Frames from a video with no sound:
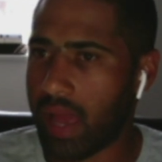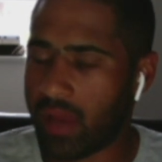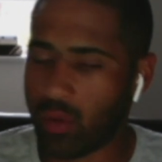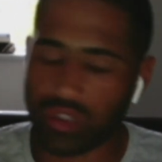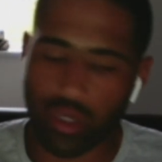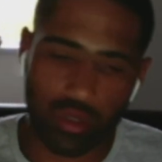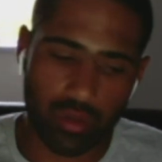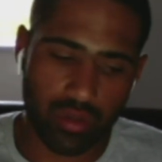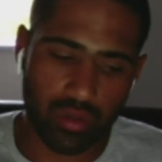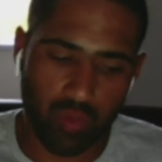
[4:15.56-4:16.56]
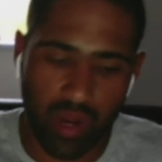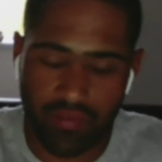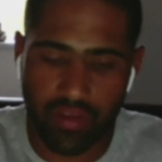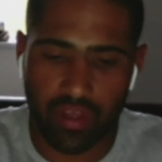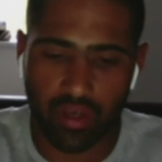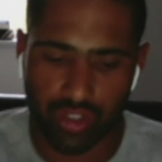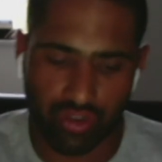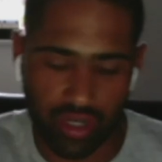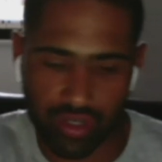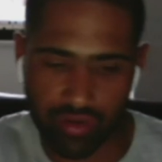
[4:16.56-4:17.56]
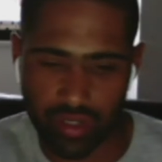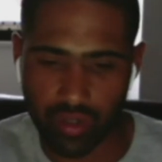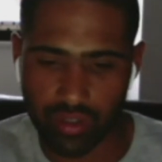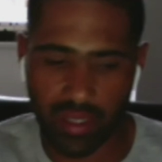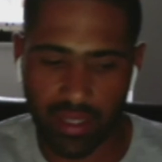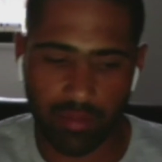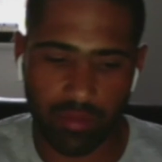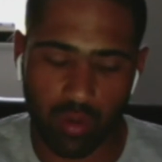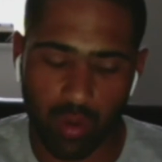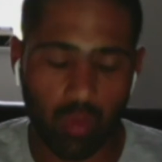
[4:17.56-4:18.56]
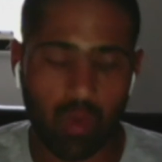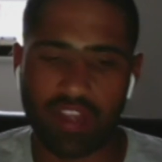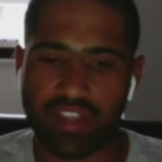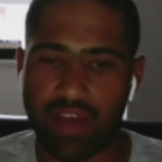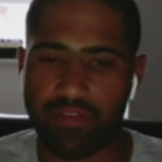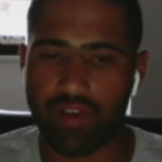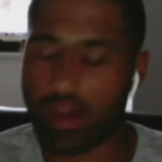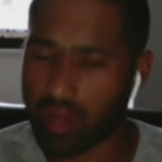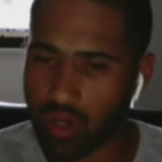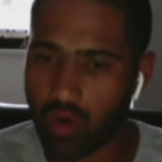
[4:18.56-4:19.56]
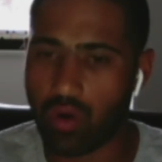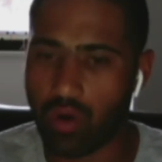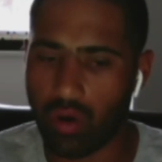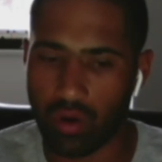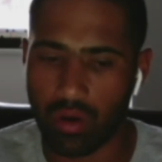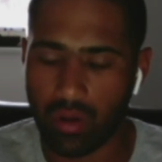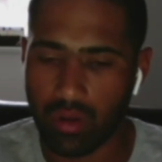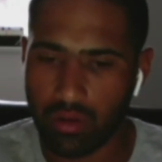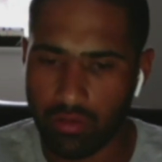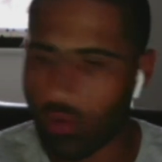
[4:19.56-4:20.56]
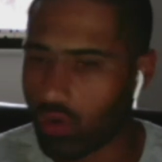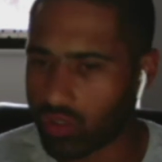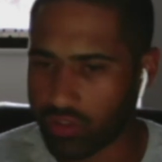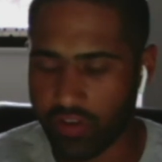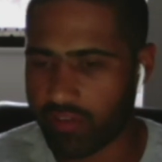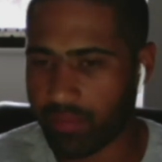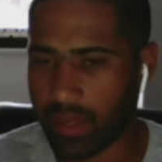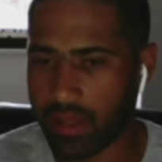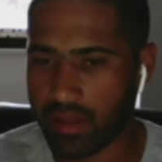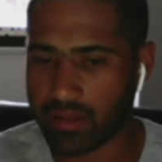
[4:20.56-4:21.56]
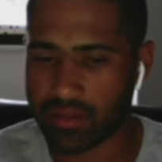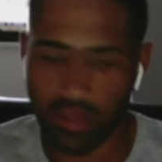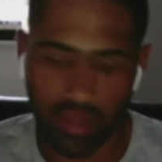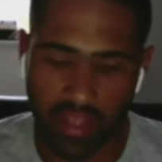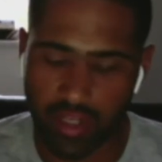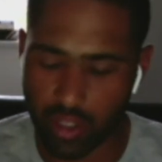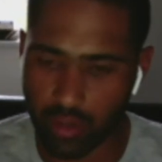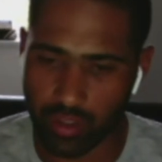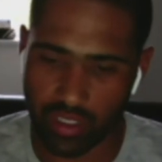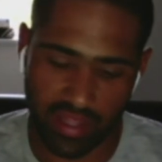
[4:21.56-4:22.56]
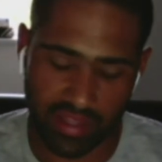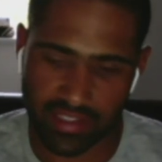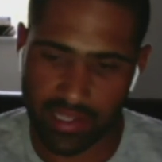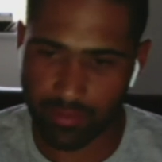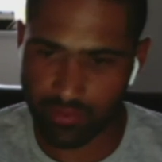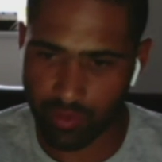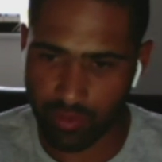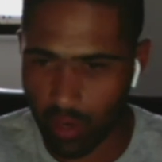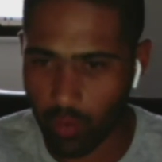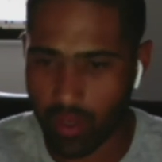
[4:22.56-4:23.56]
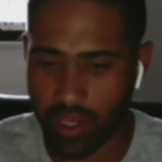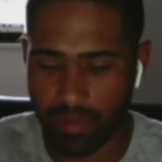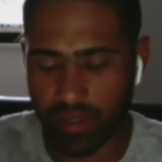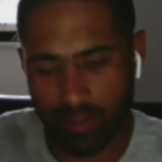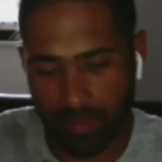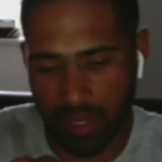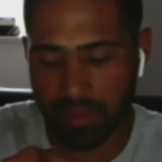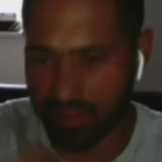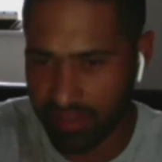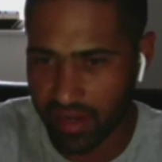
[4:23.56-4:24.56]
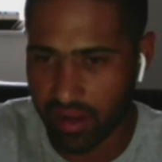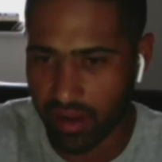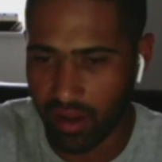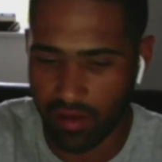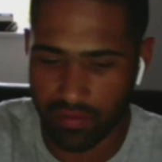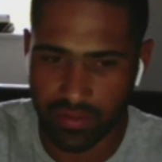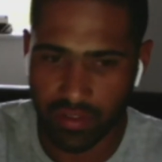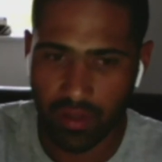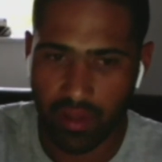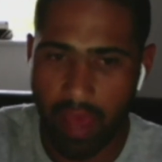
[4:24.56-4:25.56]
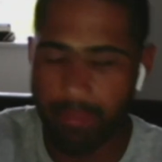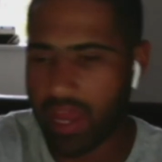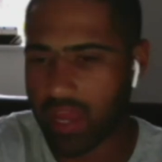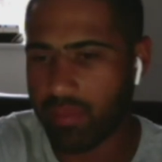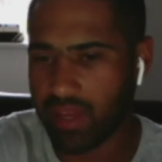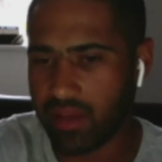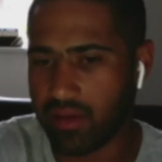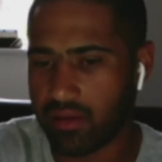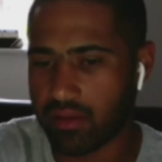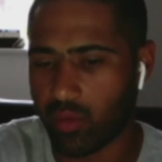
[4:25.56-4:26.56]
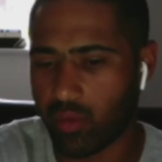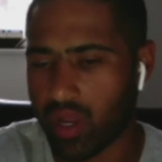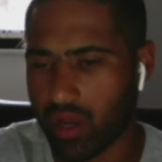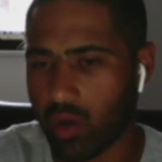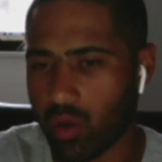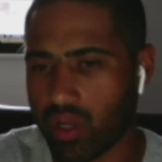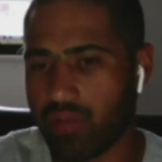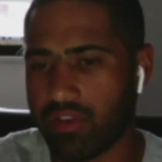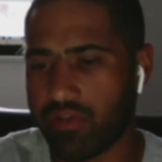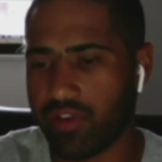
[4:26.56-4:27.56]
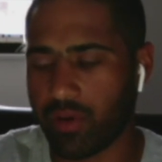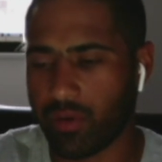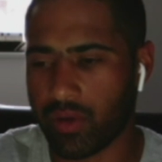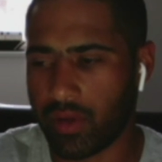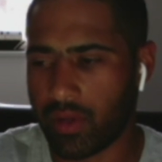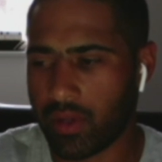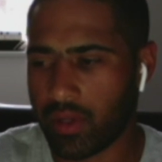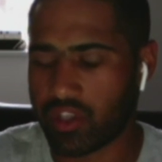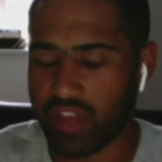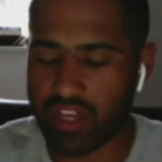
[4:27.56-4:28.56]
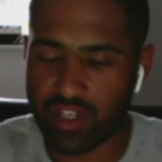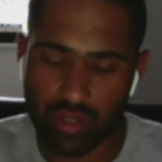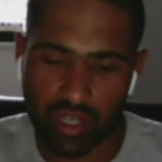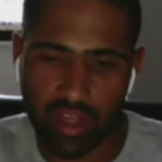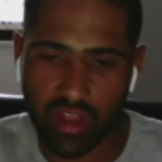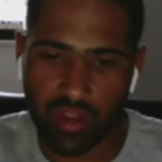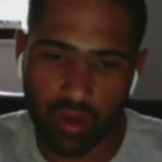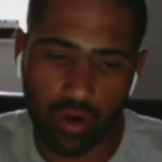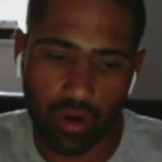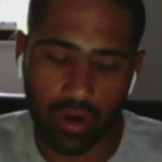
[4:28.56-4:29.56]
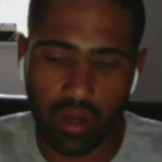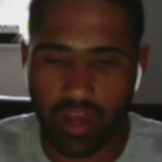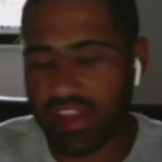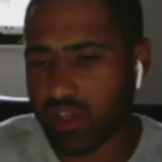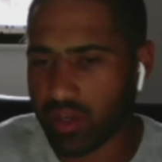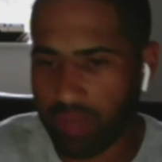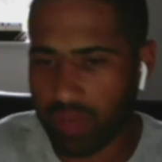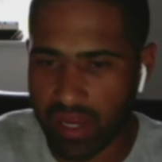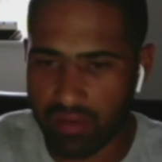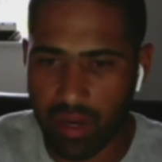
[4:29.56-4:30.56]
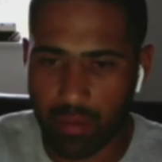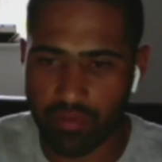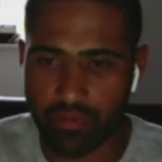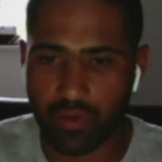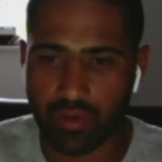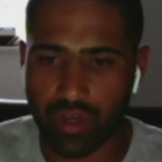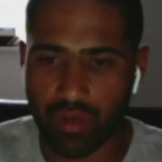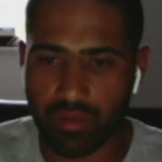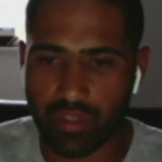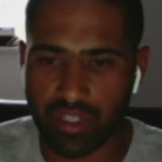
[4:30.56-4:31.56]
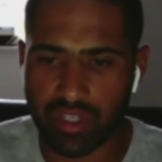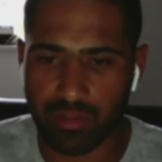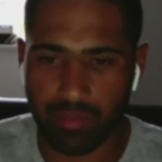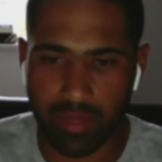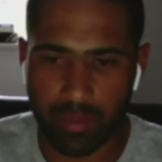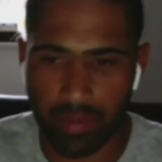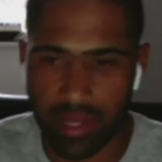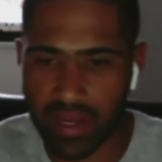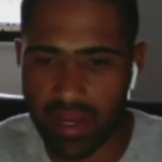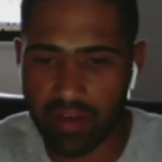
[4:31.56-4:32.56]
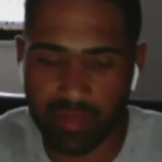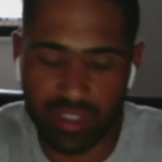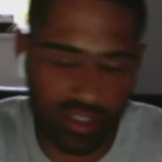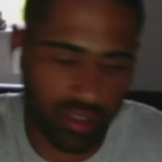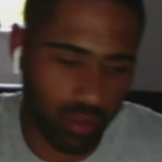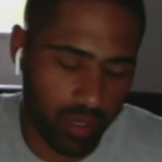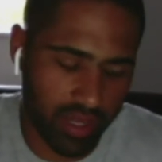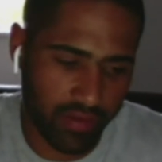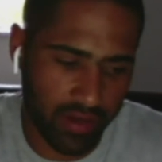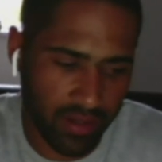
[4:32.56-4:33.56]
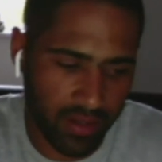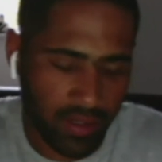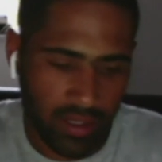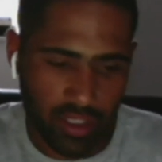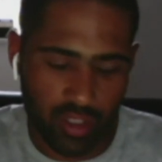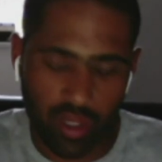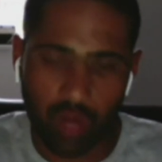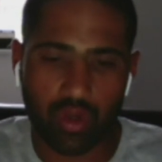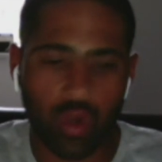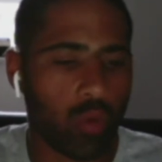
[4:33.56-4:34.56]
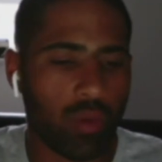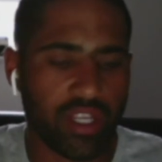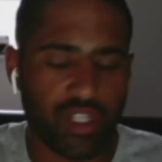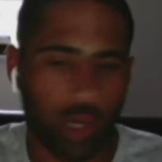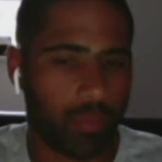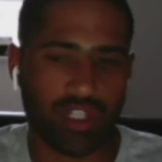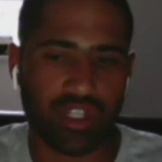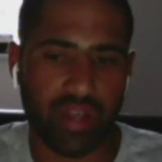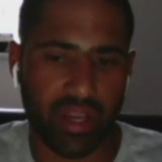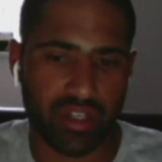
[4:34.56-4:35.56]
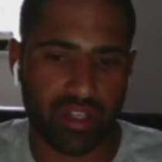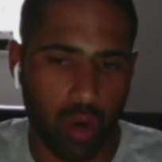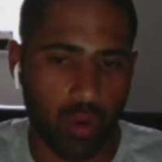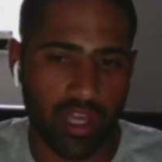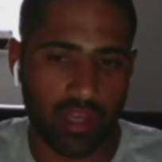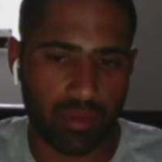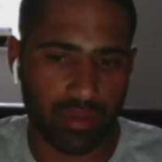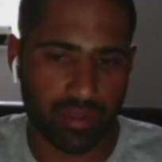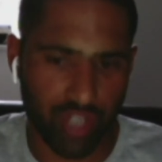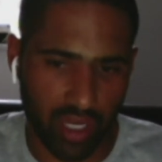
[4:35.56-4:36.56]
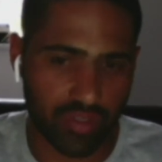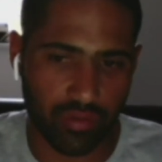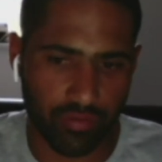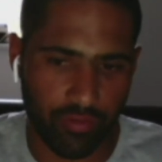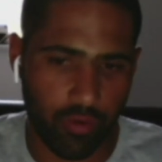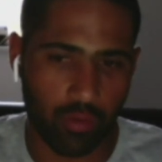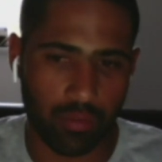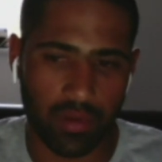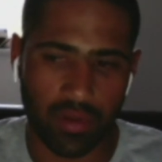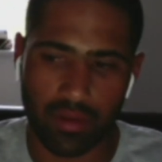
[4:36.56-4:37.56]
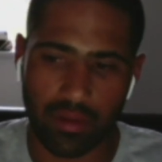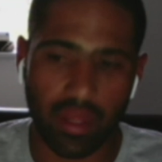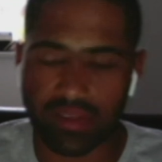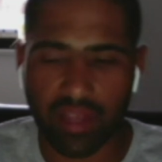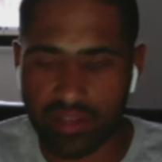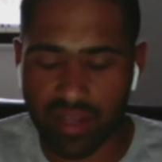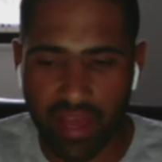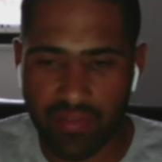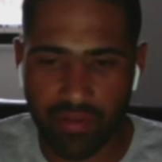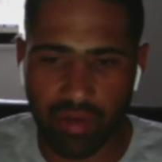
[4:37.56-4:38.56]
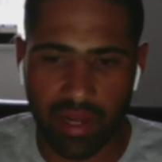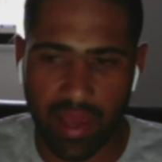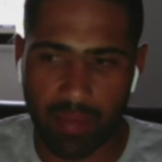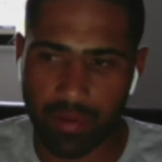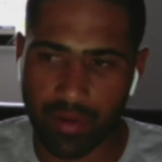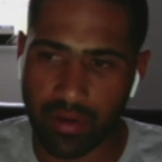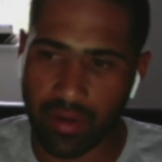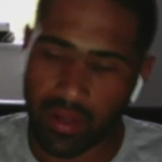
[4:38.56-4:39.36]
And also, whenever you're structuring your team, you always have like a core 4 to 5 players, and usually that stems from the goalkeeper to maybe the centre halves and maybe the one holding in midfield. So that's usually like the core, and then you can play around with a few certain positions, people playing out of position or whatever. You don't normally chop and change goalkeepers just on form. That doesn't ever really happen.